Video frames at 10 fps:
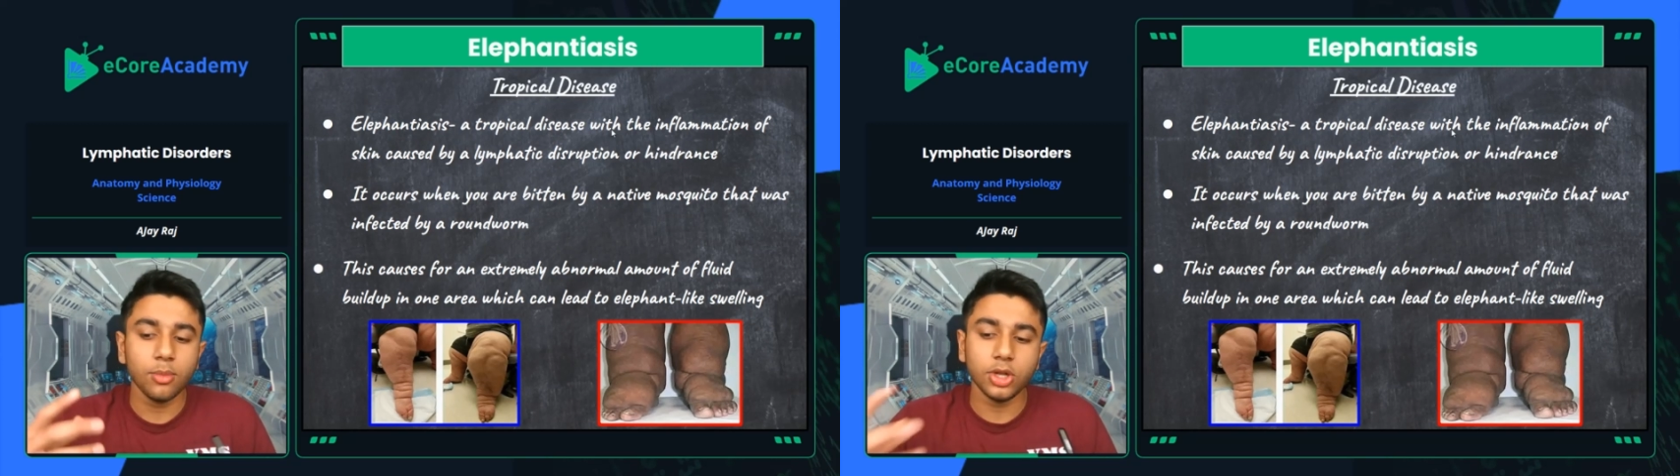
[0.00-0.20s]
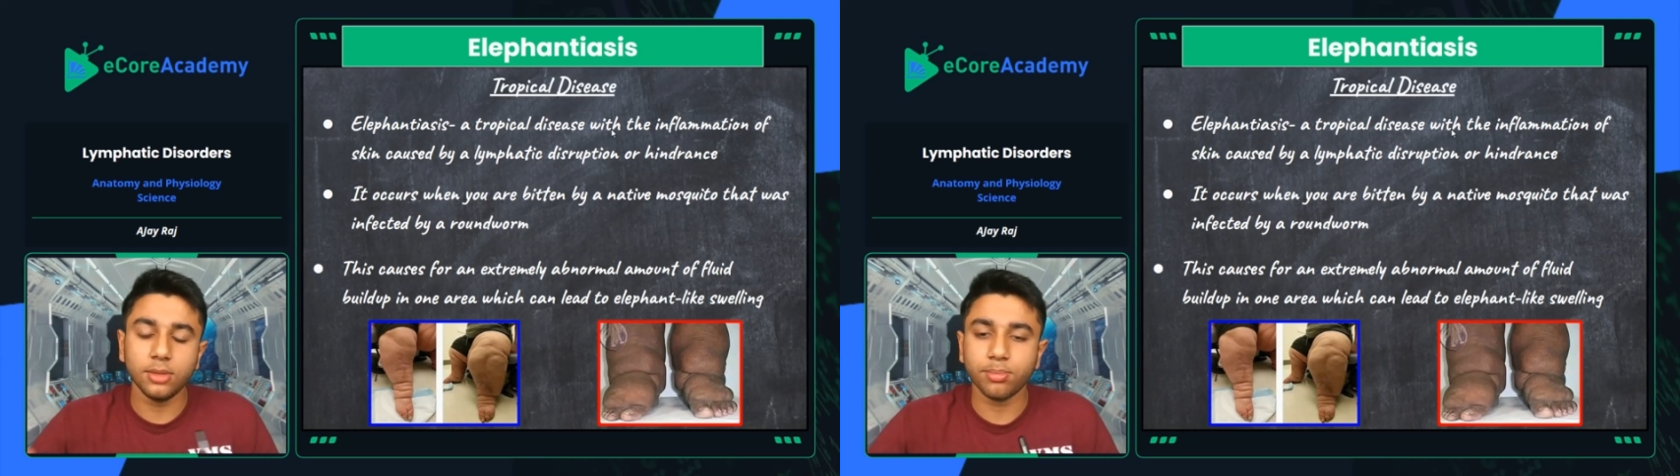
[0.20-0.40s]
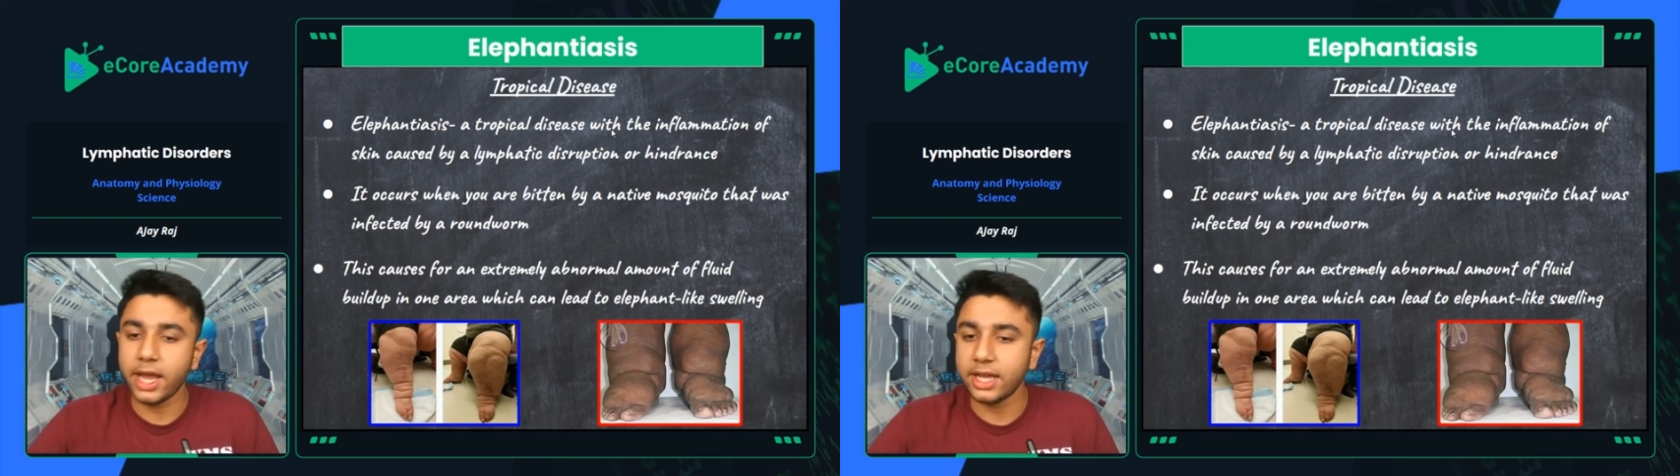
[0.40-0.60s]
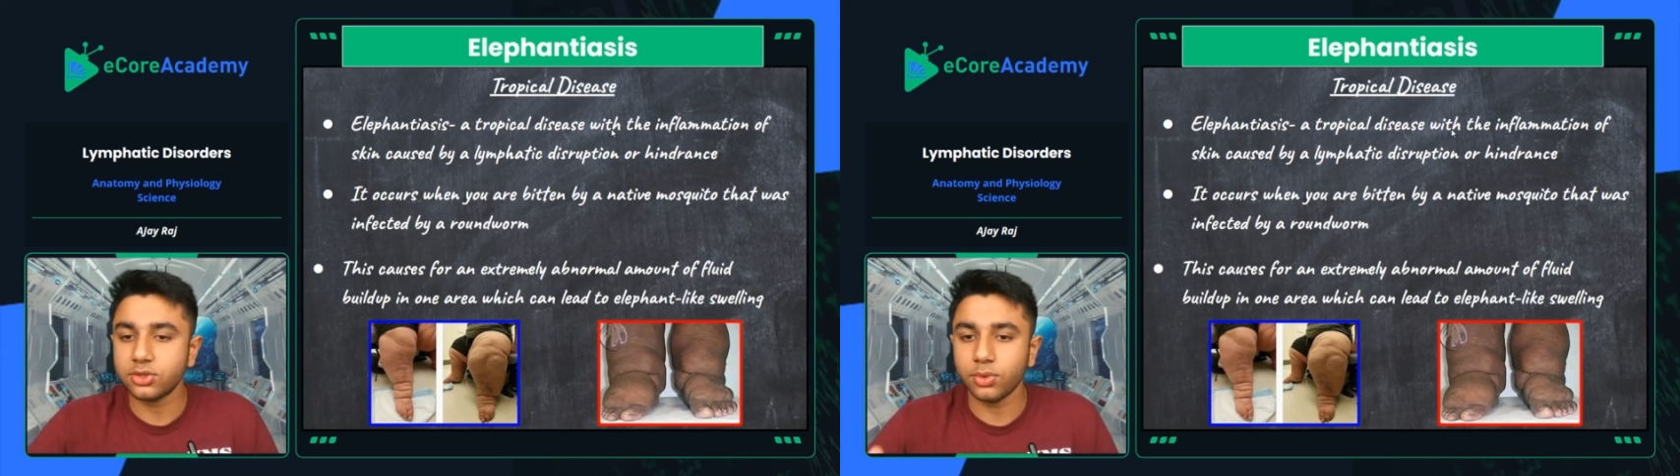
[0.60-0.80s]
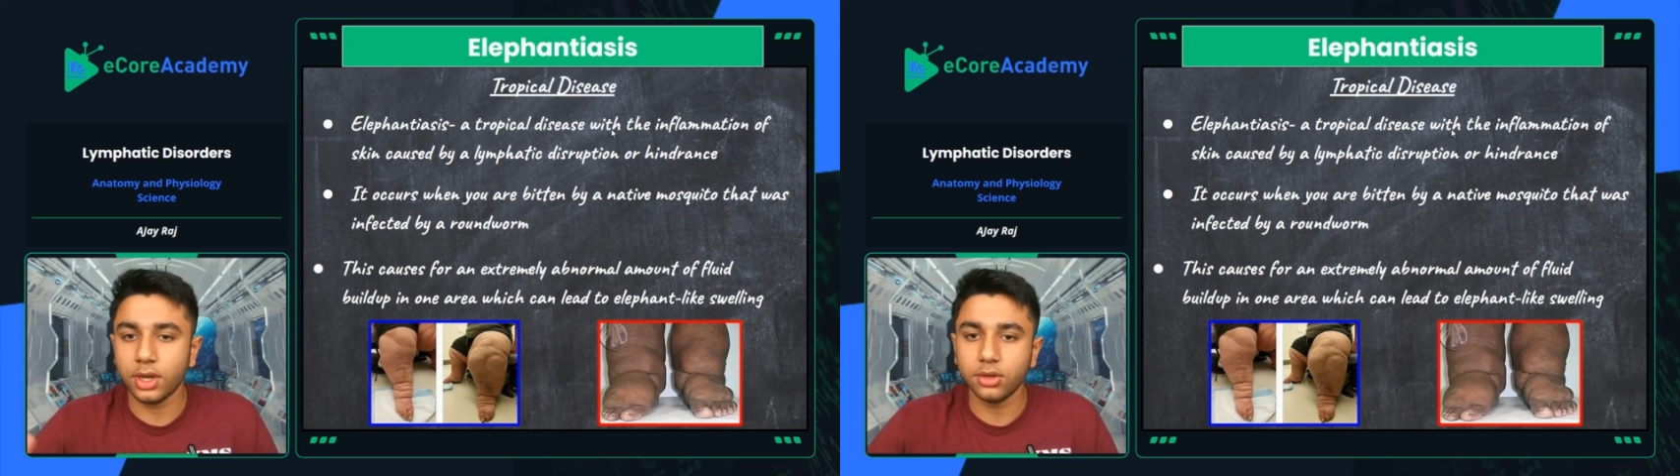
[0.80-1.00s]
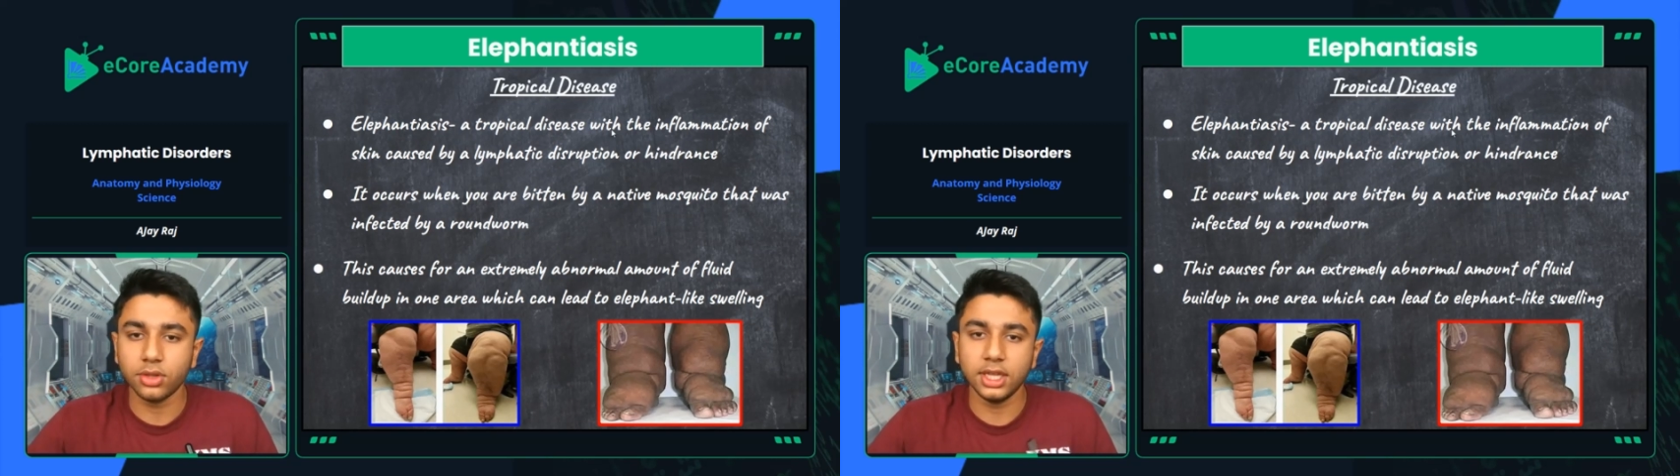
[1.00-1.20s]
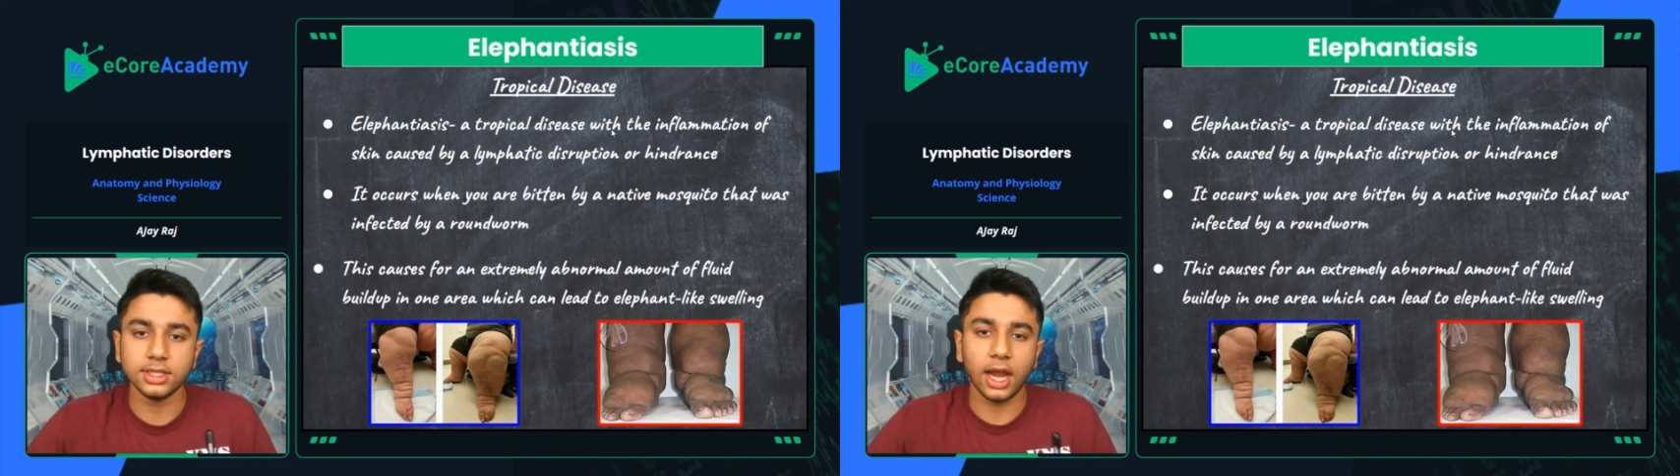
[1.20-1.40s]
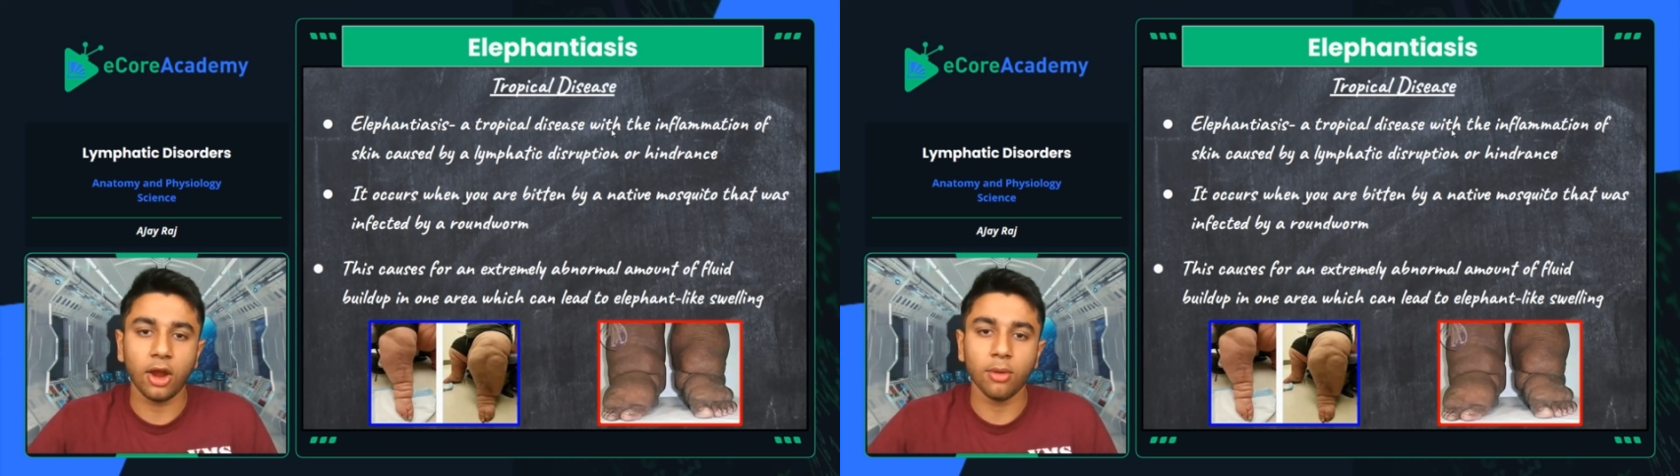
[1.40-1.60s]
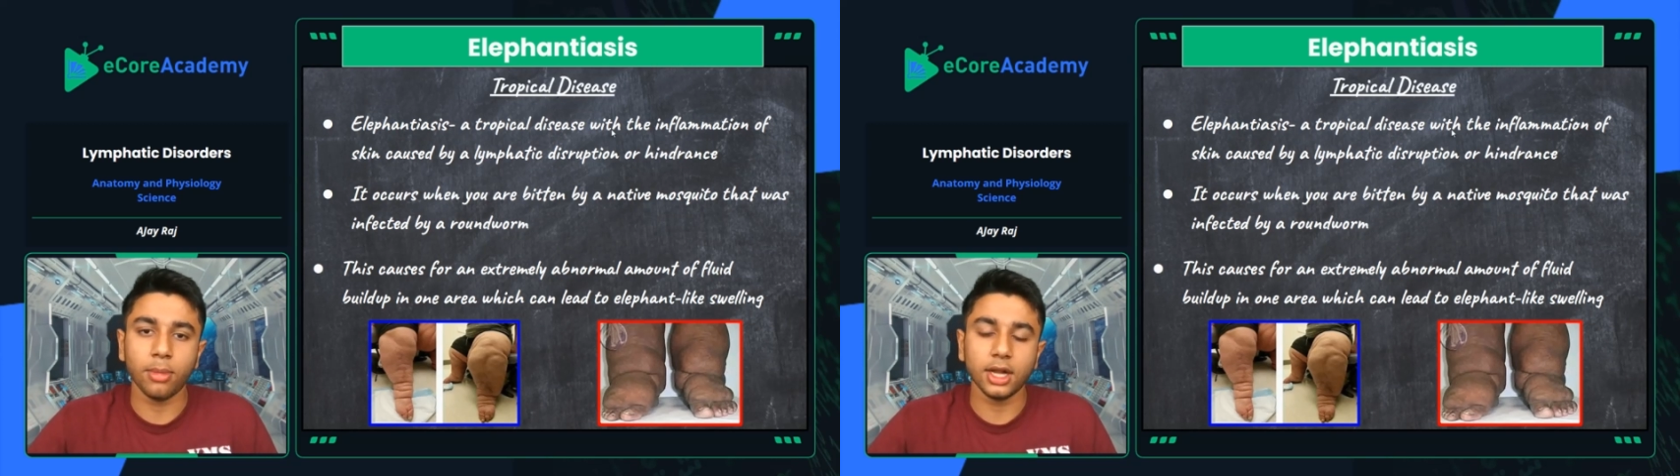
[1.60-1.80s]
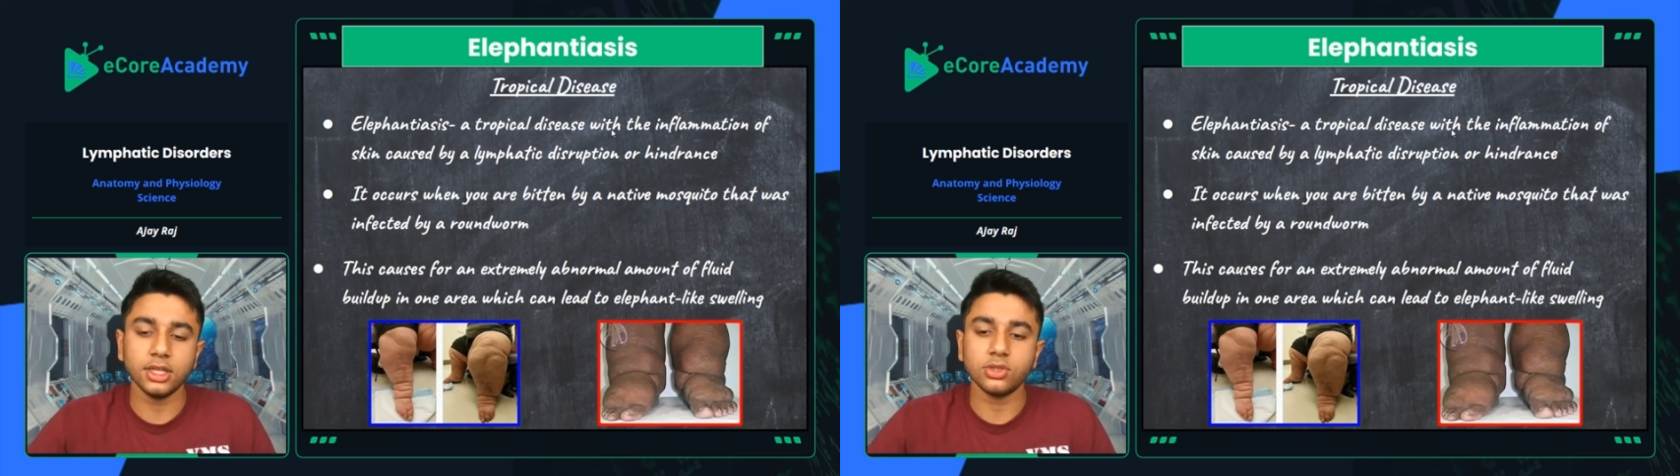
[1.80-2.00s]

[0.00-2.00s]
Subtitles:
but it passed throughout the entire body.